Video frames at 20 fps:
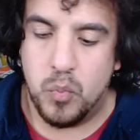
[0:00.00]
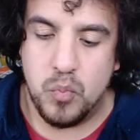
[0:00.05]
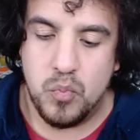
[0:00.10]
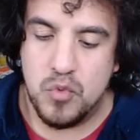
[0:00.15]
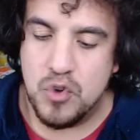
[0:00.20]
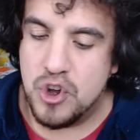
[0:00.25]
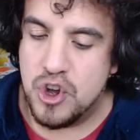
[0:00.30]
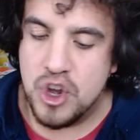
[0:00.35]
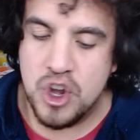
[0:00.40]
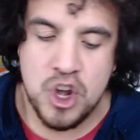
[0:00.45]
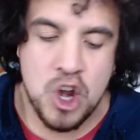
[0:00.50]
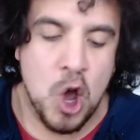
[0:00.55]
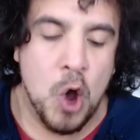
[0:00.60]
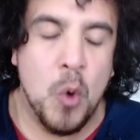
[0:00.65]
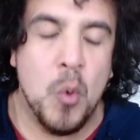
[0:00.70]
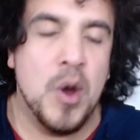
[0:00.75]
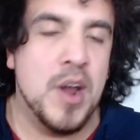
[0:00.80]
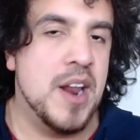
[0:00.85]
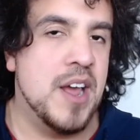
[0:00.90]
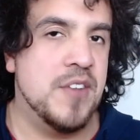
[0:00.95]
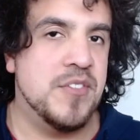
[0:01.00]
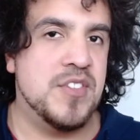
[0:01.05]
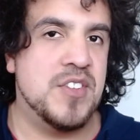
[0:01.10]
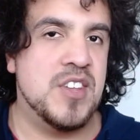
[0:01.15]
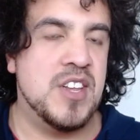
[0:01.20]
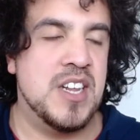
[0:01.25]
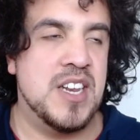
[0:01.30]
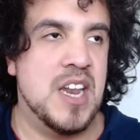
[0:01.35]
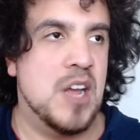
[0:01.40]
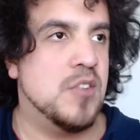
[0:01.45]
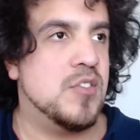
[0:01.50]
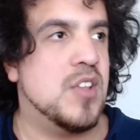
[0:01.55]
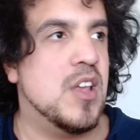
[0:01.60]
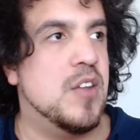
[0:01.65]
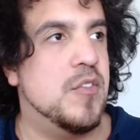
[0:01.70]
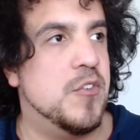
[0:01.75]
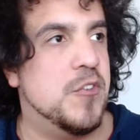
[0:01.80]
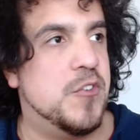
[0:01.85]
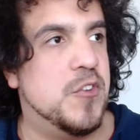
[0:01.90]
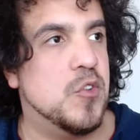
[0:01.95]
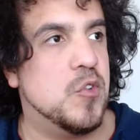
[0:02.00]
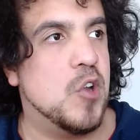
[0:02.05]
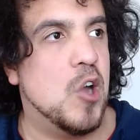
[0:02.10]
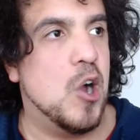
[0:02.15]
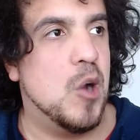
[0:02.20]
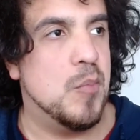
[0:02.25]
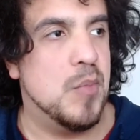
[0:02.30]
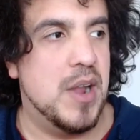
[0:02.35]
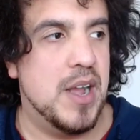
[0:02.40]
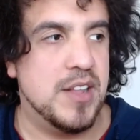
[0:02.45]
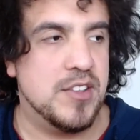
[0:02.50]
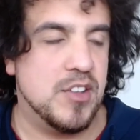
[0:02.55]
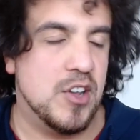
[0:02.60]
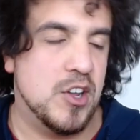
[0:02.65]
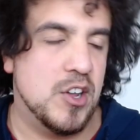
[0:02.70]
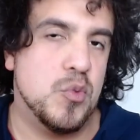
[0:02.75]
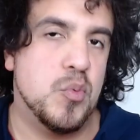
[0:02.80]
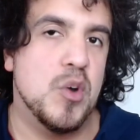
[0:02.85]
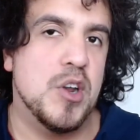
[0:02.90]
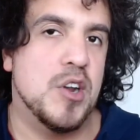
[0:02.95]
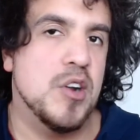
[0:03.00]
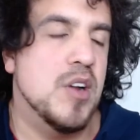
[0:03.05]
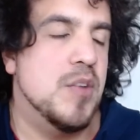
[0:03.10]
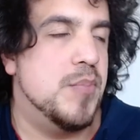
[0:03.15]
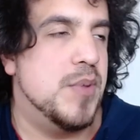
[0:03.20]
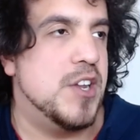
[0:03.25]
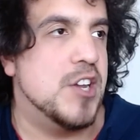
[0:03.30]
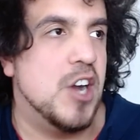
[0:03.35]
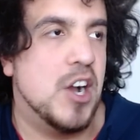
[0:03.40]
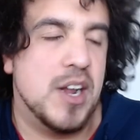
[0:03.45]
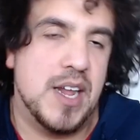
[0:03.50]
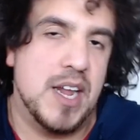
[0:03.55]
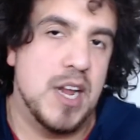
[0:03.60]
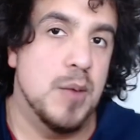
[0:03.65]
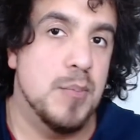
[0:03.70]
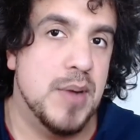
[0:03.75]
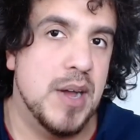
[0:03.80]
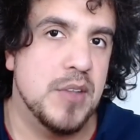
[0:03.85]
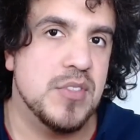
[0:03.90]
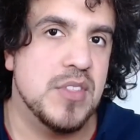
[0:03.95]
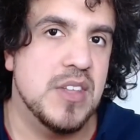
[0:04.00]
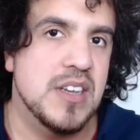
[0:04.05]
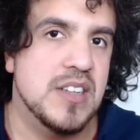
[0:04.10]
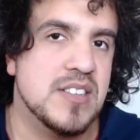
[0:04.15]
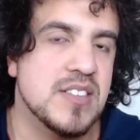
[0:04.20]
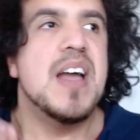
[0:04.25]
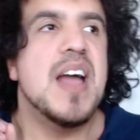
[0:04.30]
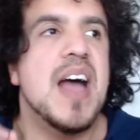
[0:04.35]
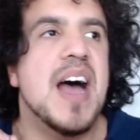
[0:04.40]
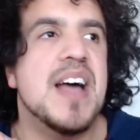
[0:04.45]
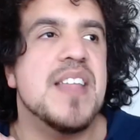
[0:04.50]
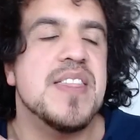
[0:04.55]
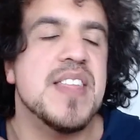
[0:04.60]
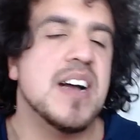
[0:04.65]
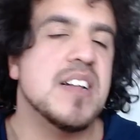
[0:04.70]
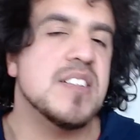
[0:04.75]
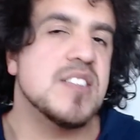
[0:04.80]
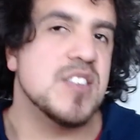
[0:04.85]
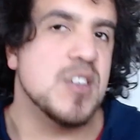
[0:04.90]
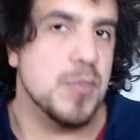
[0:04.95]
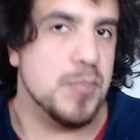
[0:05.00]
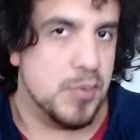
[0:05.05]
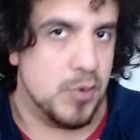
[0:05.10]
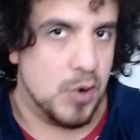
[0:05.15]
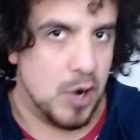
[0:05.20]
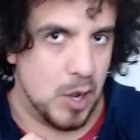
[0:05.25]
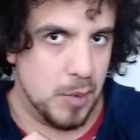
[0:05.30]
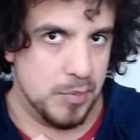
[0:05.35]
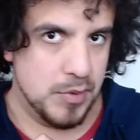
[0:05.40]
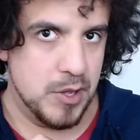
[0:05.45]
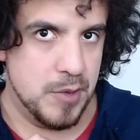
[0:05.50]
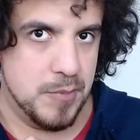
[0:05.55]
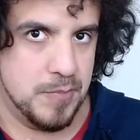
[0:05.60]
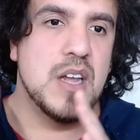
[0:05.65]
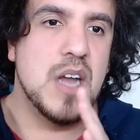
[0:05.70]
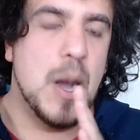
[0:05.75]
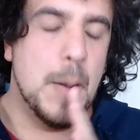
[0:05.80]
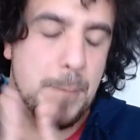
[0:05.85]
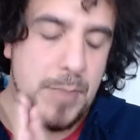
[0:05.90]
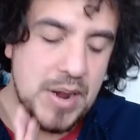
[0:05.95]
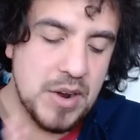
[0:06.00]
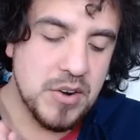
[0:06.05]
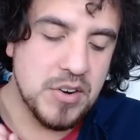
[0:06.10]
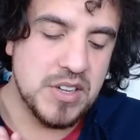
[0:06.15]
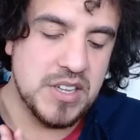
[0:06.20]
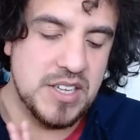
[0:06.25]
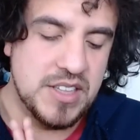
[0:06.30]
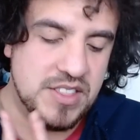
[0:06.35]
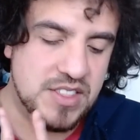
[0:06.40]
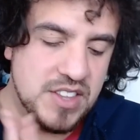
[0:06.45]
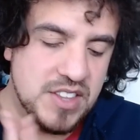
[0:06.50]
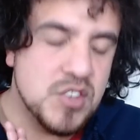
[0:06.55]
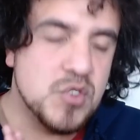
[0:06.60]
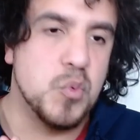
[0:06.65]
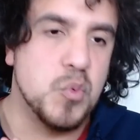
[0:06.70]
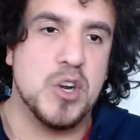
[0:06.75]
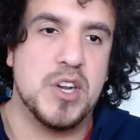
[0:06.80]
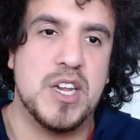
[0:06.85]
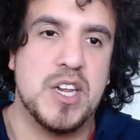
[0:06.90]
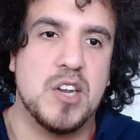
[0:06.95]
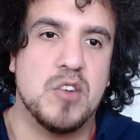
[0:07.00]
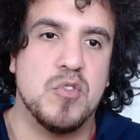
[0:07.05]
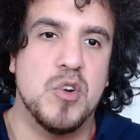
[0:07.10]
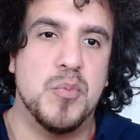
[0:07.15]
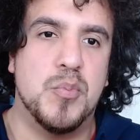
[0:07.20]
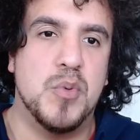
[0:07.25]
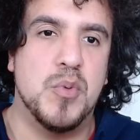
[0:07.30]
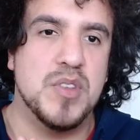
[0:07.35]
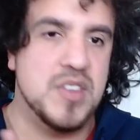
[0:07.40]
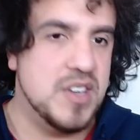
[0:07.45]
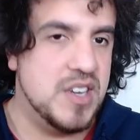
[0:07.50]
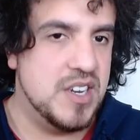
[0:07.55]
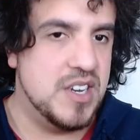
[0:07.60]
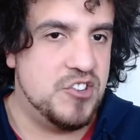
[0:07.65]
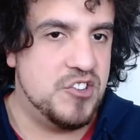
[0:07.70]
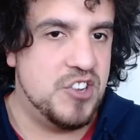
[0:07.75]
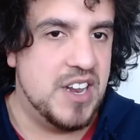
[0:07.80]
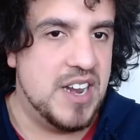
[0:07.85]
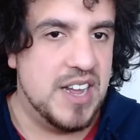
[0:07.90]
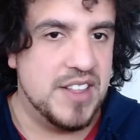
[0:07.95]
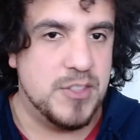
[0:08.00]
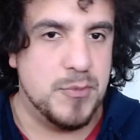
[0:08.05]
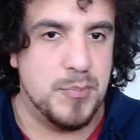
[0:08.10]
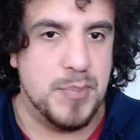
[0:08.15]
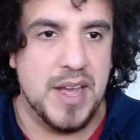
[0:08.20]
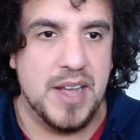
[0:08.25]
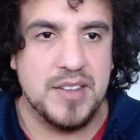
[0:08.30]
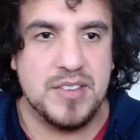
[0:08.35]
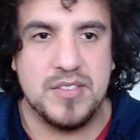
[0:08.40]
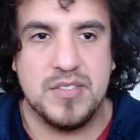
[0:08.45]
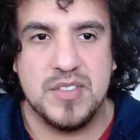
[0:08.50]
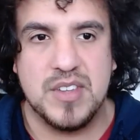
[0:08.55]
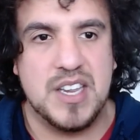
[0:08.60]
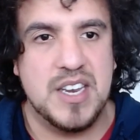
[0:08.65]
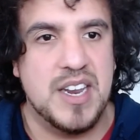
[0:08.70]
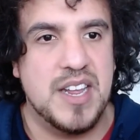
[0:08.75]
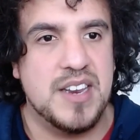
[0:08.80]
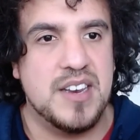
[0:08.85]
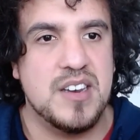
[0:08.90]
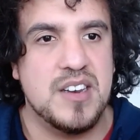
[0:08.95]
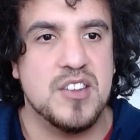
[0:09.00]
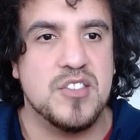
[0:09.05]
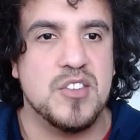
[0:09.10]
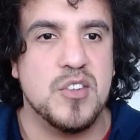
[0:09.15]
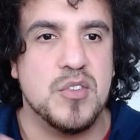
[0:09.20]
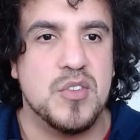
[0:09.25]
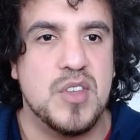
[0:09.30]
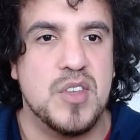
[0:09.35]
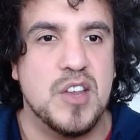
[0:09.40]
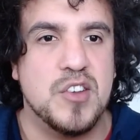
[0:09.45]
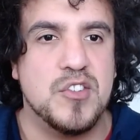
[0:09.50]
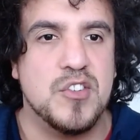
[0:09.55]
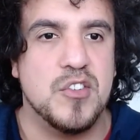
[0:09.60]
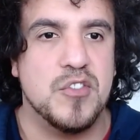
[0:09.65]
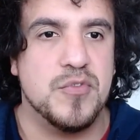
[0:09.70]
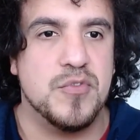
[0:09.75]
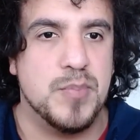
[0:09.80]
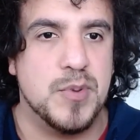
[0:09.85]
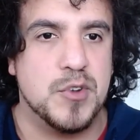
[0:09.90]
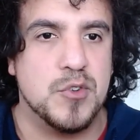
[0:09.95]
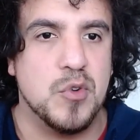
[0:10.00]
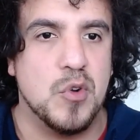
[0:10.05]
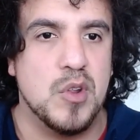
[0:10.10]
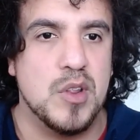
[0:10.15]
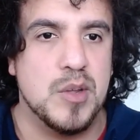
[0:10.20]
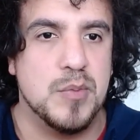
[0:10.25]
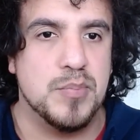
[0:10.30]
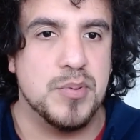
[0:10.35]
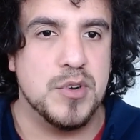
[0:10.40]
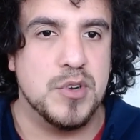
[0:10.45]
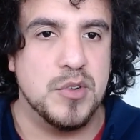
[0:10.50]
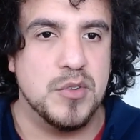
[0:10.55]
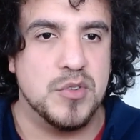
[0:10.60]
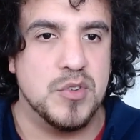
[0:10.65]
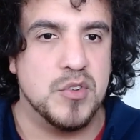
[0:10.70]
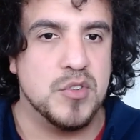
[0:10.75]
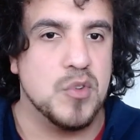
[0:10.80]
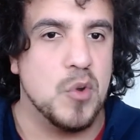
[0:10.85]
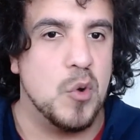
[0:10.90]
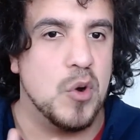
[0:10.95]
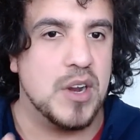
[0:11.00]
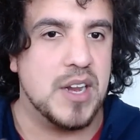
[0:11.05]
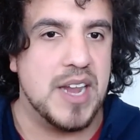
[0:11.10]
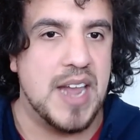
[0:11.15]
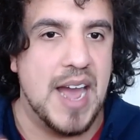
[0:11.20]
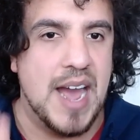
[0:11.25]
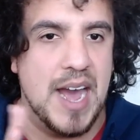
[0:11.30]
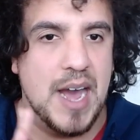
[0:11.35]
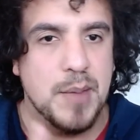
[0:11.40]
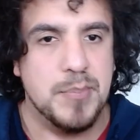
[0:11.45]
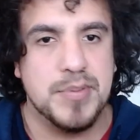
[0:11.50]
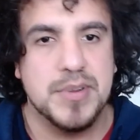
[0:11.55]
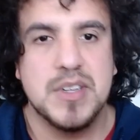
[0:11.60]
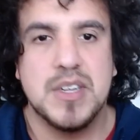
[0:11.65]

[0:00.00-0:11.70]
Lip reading: no one I've seen outside of a few comrades on Twitter have been talking about this. And that's a problem. Apparently, this working group was initiated at the behest of the Canadian Association of Petroleum Producers, or CAP,